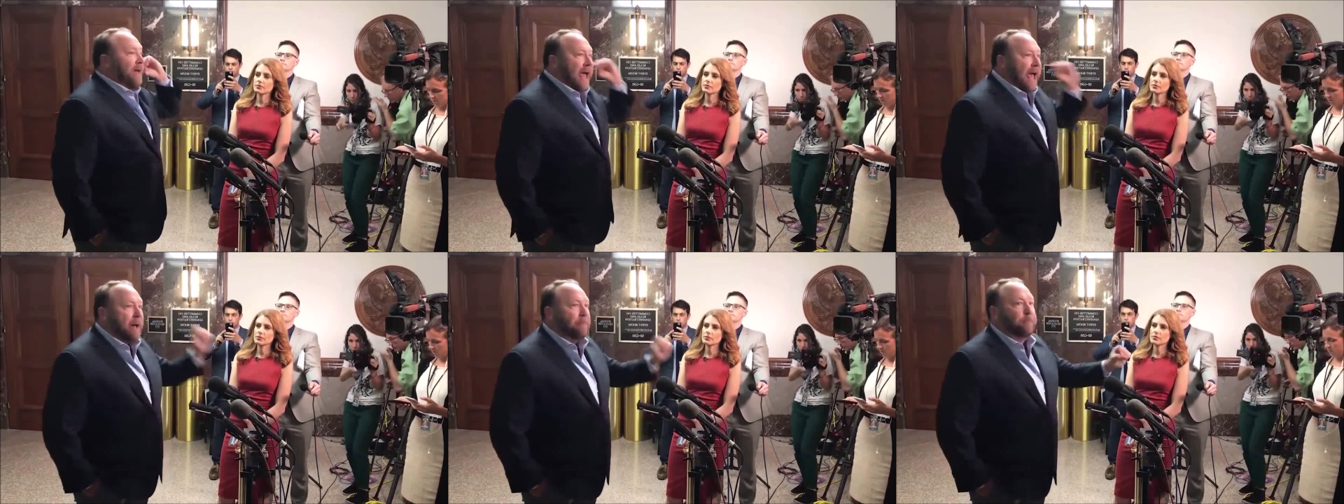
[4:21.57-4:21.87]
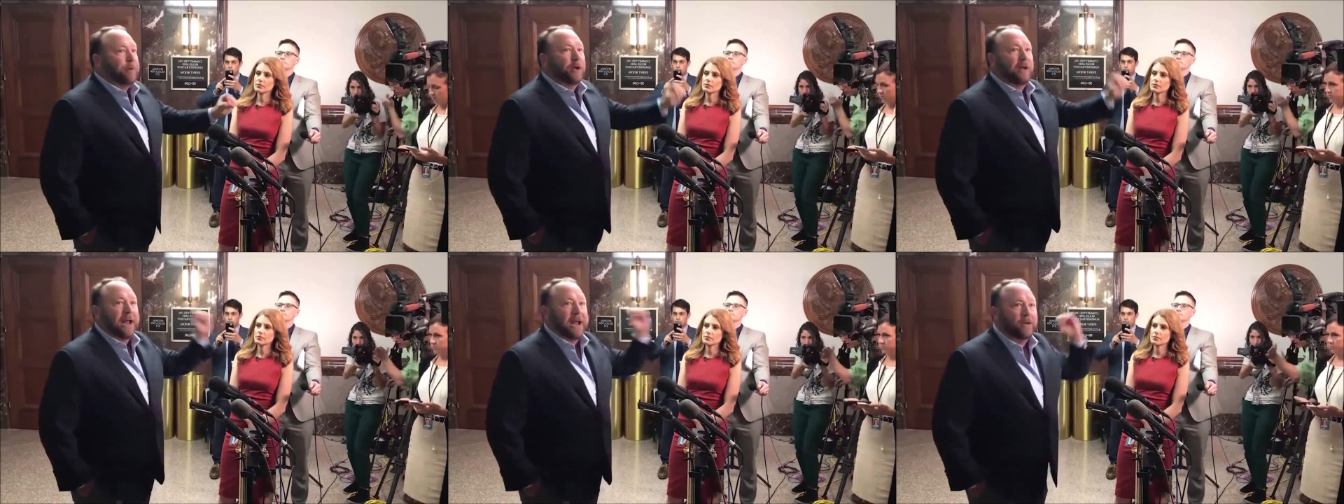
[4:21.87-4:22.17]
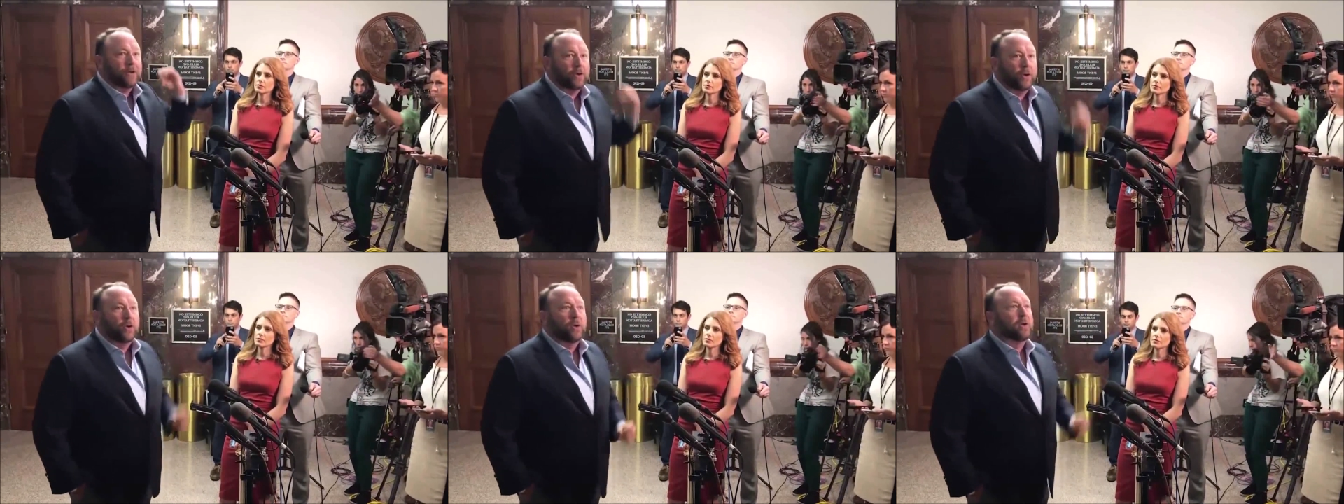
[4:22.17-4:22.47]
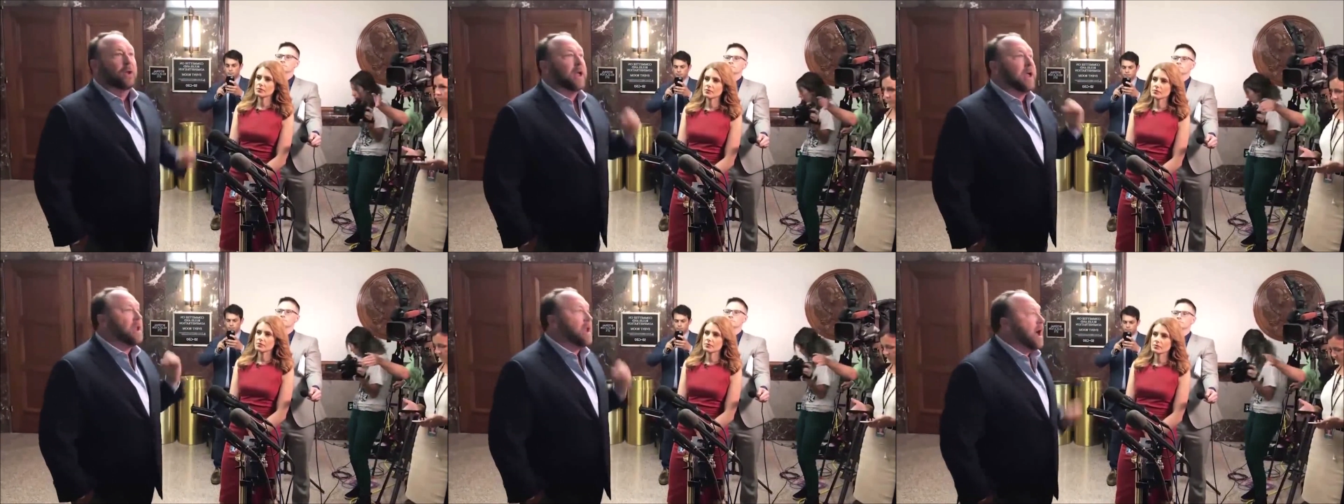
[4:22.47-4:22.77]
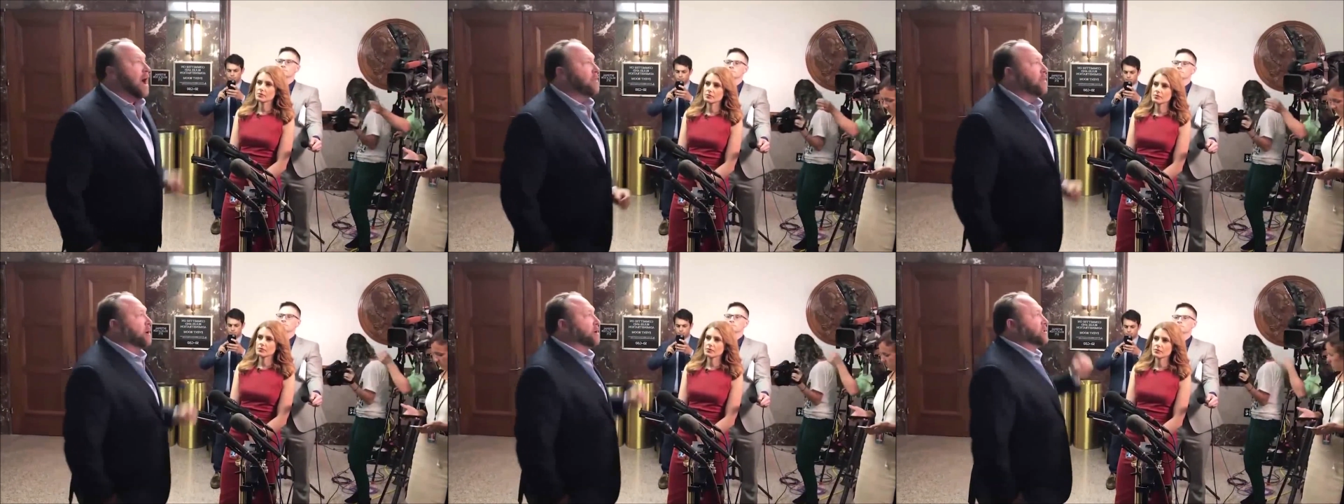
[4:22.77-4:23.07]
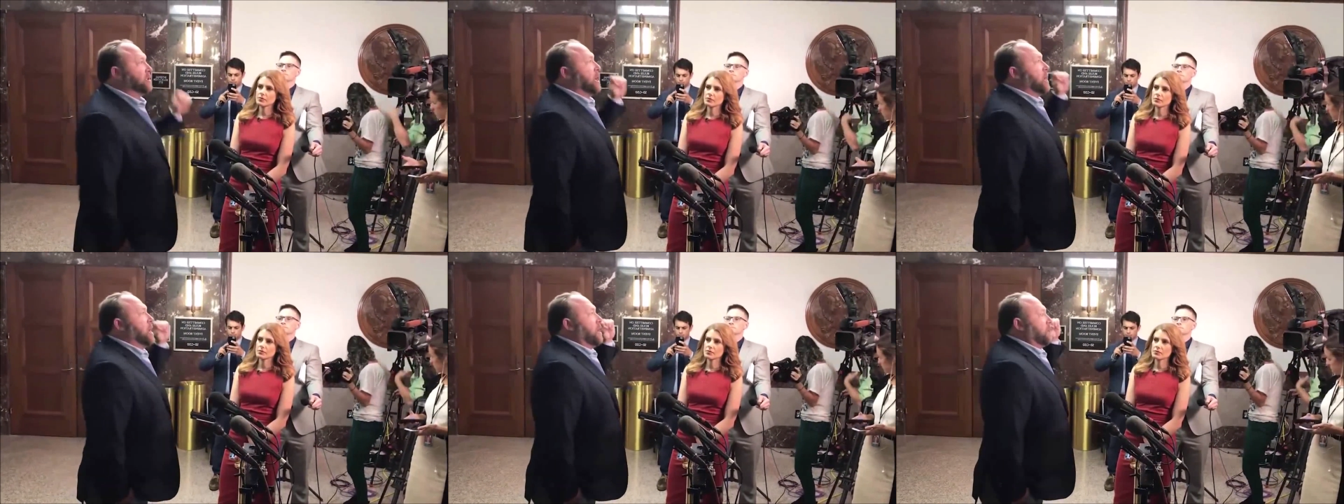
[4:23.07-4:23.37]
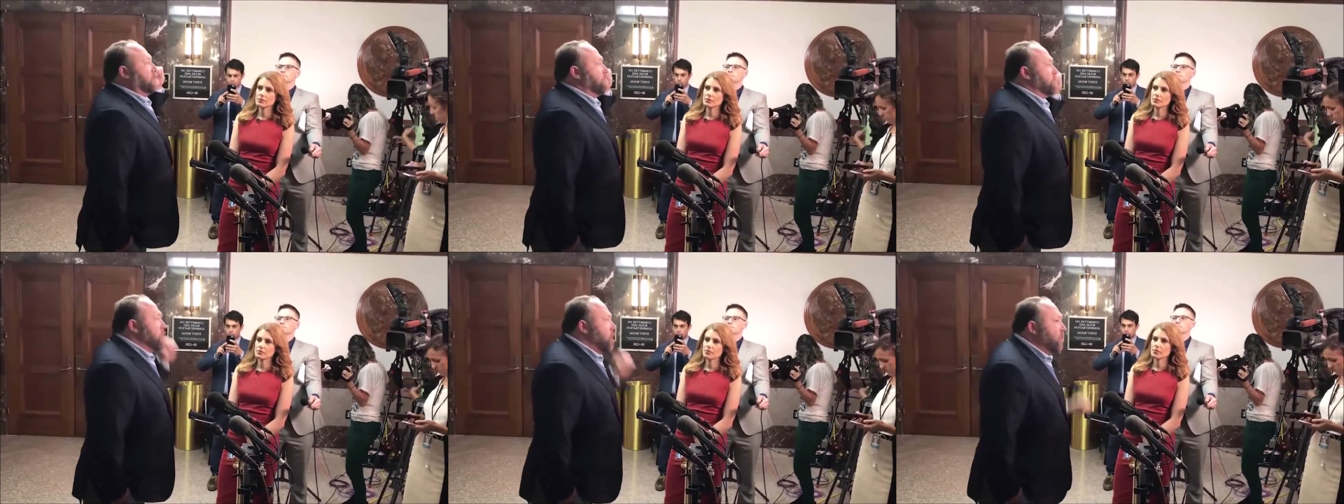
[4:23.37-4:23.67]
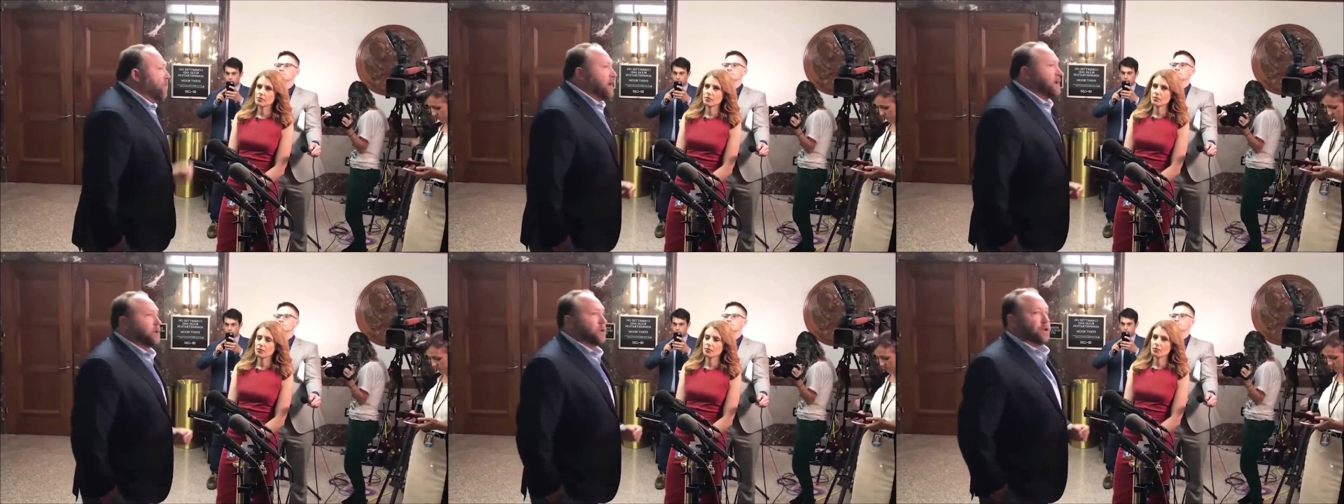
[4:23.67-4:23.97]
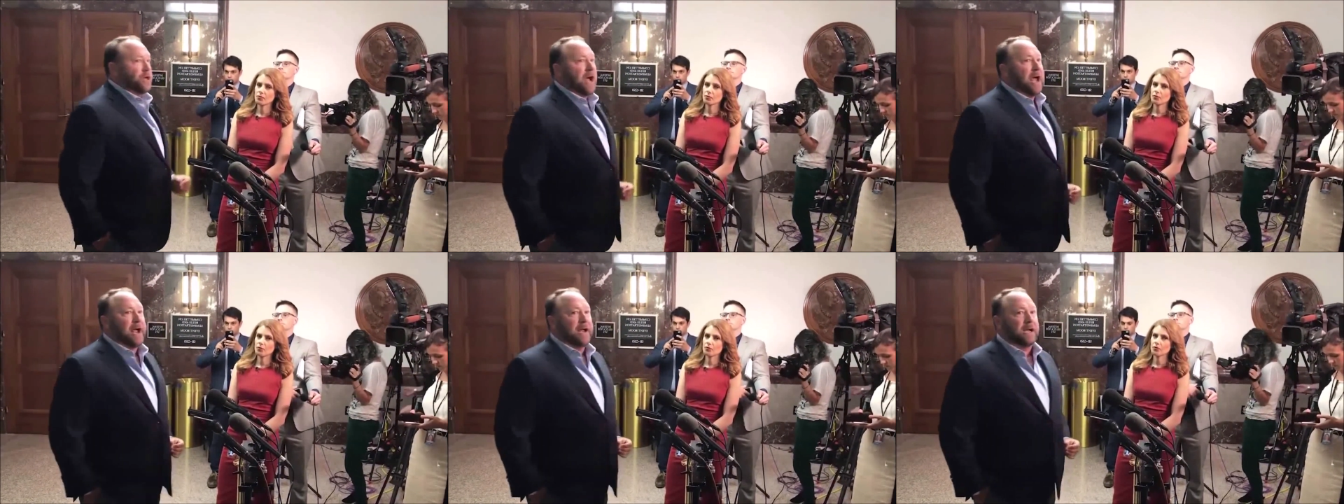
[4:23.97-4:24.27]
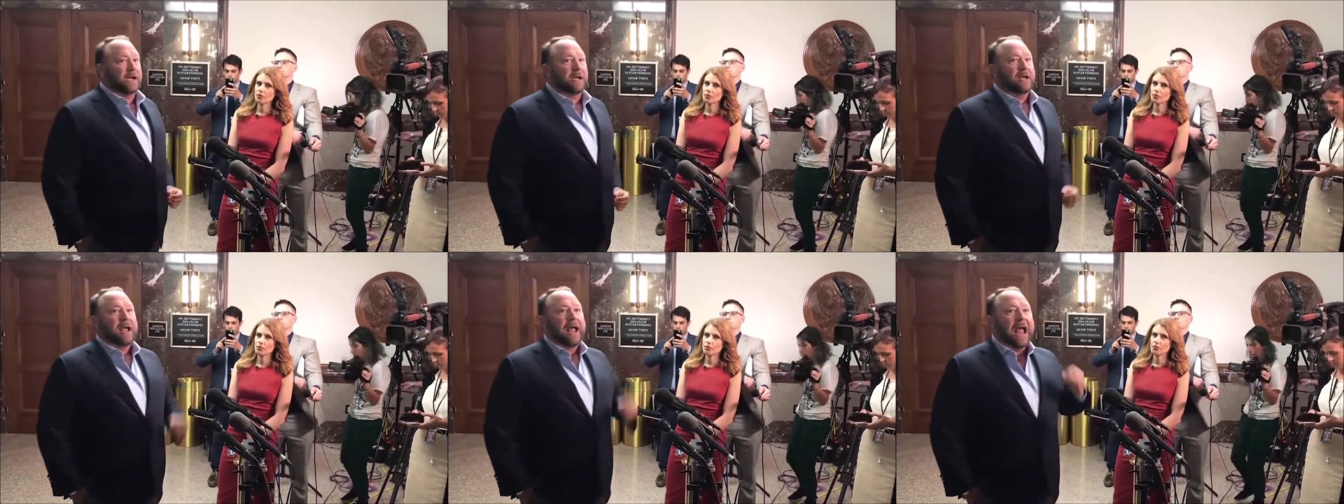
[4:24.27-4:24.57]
Apple and Google and others moving to China.